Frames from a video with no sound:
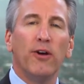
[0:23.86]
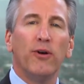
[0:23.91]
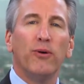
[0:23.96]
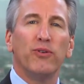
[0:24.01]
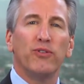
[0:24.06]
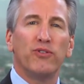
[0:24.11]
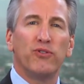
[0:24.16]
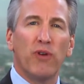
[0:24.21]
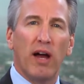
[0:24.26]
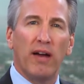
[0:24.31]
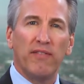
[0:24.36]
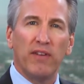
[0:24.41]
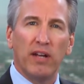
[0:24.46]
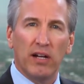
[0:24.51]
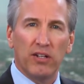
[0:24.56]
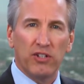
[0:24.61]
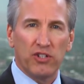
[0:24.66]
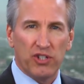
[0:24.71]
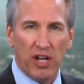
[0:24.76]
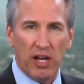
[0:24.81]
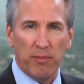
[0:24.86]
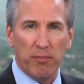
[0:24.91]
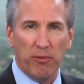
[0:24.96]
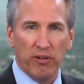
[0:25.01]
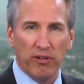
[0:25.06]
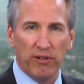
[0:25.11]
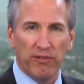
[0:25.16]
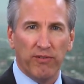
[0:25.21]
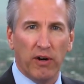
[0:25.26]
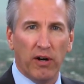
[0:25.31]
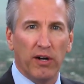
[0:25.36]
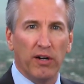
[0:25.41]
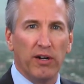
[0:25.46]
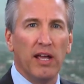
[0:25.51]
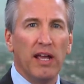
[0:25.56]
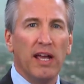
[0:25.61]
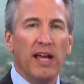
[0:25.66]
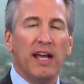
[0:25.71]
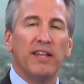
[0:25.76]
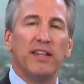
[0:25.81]
who was driving on Shea
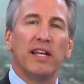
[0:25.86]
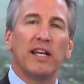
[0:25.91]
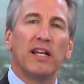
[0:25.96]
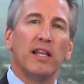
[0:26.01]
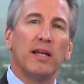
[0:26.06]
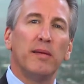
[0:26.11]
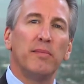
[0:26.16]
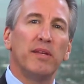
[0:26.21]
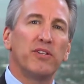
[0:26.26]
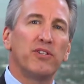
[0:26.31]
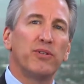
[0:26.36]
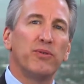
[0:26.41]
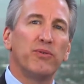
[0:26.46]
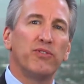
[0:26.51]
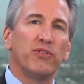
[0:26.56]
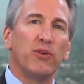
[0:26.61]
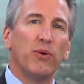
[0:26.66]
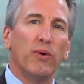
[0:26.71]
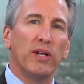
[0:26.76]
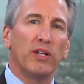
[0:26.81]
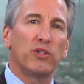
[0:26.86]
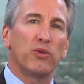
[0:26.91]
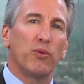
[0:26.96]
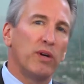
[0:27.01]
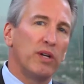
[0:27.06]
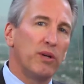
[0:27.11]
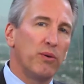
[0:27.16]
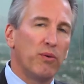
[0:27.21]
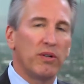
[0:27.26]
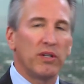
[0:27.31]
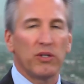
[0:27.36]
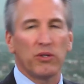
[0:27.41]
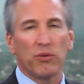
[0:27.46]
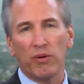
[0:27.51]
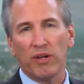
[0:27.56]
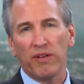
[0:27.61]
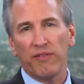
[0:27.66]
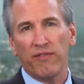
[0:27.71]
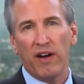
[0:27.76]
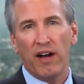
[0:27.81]
Boulevard, and they claimed that she was going 21 to
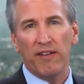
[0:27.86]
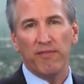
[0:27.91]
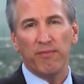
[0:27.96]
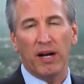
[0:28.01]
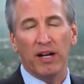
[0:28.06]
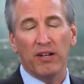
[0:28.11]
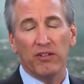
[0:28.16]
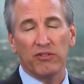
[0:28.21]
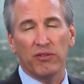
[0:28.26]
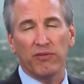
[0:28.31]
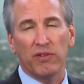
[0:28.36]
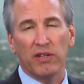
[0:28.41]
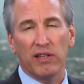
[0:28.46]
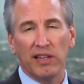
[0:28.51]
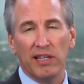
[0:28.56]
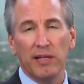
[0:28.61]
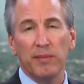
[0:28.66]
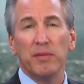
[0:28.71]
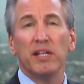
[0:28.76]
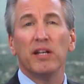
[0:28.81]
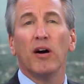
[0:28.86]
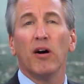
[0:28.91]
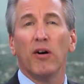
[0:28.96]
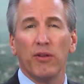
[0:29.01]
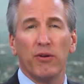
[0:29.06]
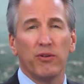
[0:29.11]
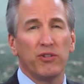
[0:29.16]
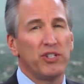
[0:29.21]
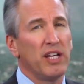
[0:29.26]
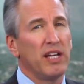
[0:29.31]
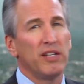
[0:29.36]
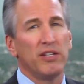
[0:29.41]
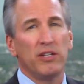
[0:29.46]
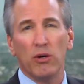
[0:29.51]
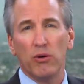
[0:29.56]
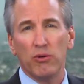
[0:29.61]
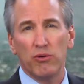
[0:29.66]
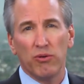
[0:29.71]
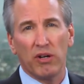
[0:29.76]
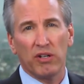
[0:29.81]
25 miles over the limit, although she had
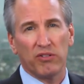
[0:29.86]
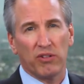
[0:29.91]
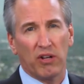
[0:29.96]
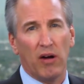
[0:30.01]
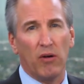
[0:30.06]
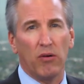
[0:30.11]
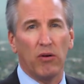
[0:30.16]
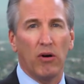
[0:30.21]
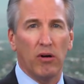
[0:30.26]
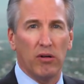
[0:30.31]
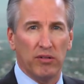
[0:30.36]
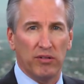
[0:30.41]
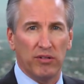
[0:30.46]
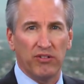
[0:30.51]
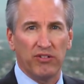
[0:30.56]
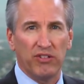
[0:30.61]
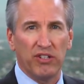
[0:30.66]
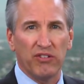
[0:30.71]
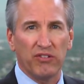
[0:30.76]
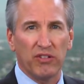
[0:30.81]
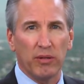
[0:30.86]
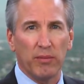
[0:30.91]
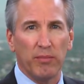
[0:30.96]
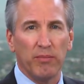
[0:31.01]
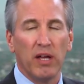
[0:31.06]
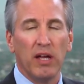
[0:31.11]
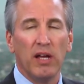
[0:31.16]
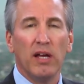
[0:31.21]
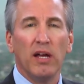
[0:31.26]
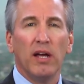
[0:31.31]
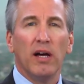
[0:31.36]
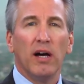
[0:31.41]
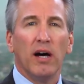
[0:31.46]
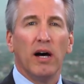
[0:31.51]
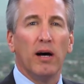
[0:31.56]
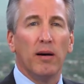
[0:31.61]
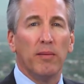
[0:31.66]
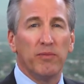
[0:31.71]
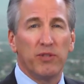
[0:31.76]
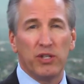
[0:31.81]
no drugs or alcohol in her system.
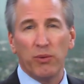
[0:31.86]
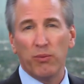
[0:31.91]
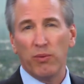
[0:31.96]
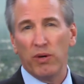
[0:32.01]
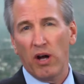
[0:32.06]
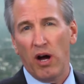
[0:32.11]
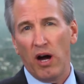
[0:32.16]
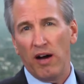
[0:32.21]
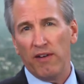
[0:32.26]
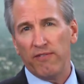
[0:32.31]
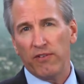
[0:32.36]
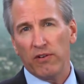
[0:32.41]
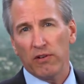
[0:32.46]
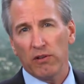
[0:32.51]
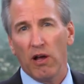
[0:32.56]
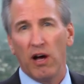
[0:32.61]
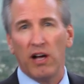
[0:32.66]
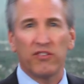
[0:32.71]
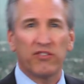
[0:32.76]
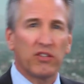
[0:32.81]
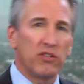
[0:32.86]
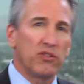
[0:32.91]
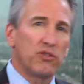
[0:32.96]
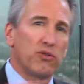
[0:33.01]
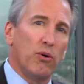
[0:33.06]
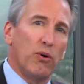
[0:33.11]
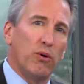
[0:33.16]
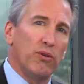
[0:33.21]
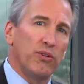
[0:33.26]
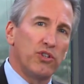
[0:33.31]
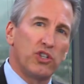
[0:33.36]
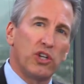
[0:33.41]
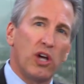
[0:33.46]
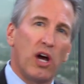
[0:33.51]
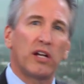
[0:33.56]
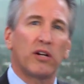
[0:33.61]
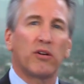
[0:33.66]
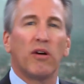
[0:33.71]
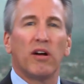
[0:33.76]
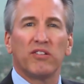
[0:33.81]
Um, she went off, lost control, and
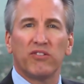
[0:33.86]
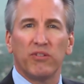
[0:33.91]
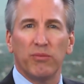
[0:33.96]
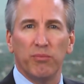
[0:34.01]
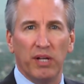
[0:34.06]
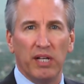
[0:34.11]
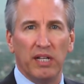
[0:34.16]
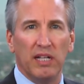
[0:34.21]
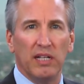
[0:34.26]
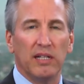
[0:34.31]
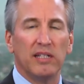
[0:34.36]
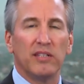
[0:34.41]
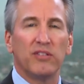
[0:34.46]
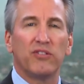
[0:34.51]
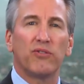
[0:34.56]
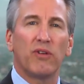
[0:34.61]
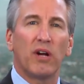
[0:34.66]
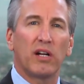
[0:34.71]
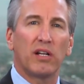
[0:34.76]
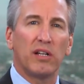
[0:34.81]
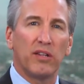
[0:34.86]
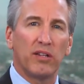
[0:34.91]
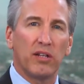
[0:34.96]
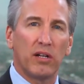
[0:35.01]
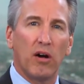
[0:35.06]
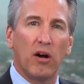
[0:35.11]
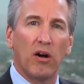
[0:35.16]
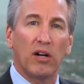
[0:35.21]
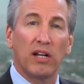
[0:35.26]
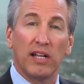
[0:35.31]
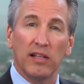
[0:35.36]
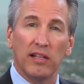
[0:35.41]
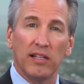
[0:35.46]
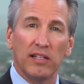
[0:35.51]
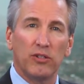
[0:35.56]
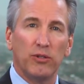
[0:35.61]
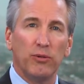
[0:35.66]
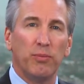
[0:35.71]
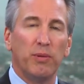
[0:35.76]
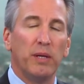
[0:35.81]
shot across the median and struck another car,
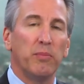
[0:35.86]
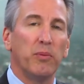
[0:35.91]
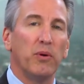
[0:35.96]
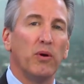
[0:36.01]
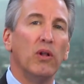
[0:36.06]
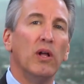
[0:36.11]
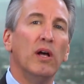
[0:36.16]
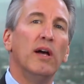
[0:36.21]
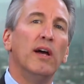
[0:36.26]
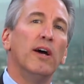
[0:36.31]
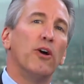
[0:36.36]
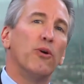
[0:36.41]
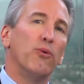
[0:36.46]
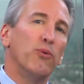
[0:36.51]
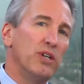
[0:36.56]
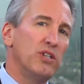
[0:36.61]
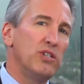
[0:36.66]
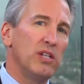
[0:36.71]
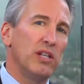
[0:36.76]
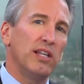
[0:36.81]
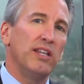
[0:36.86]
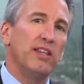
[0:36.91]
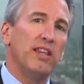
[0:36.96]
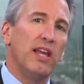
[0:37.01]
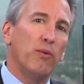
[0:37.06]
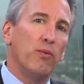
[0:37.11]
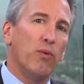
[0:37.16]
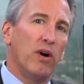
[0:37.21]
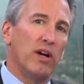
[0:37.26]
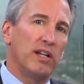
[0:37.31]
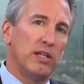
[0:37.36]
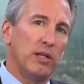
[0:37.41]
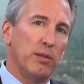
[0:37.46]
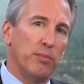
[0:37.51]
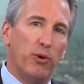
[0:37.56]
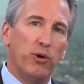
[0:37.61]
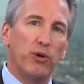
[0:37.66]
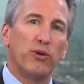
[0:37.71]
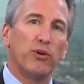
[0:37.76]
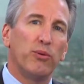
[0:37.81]
killing two people. Originally, they wanted to
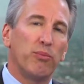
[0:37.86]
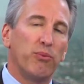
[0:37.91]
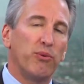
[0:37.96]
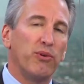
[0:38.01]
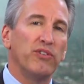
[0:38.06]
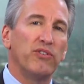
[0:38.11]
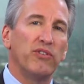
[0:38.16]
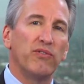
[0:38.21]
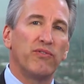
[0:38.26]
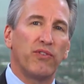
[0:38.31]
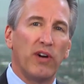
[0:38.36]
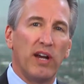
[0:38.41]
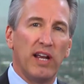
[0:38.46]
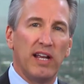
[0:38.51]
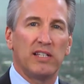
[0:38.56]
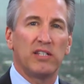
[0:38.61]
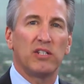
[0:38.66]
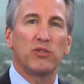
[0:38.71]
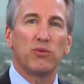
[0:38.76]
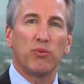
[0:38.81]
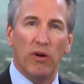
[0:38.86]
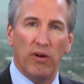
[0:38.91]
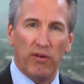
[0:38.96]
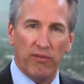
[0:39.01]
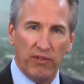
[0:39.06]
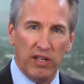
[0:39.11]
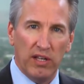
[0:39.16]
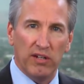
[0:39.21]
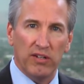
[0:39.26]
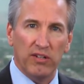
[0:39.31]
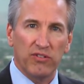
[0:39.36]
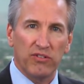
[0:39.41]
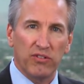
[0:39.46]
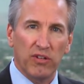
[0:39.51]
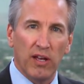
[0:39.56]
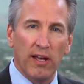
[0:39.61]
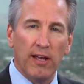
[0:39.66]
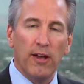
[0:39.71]
put her in prison for 8 to 12 years.